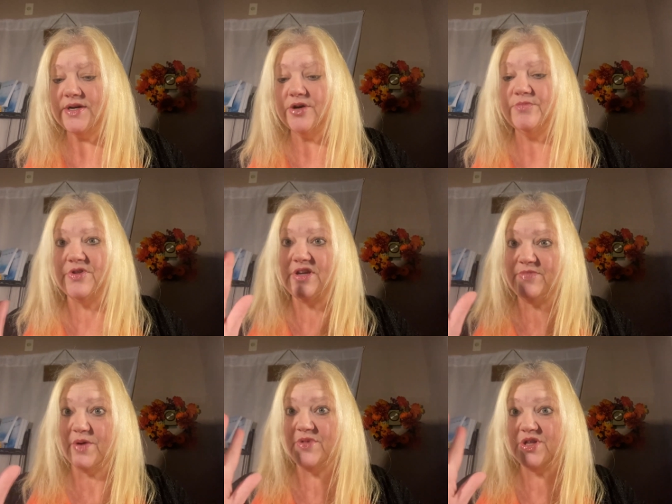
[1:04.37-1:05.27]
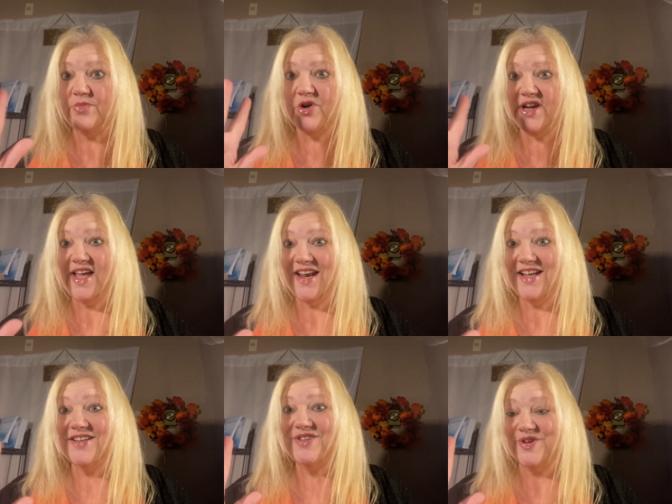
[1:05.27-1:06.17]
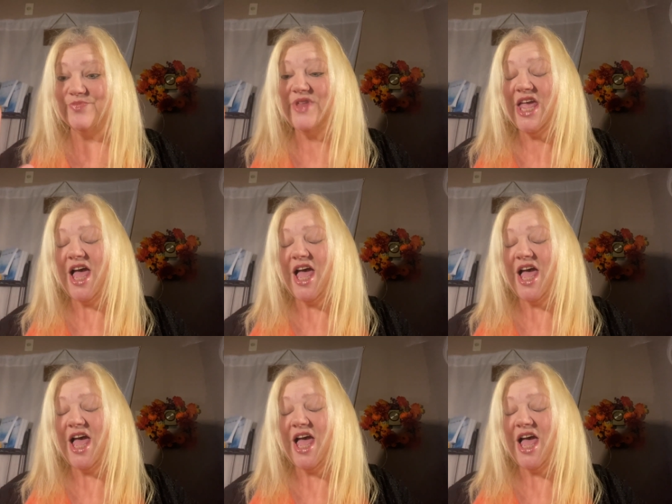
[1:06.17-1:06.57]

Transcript: here. Believe me, I'm a Libra, I get it too.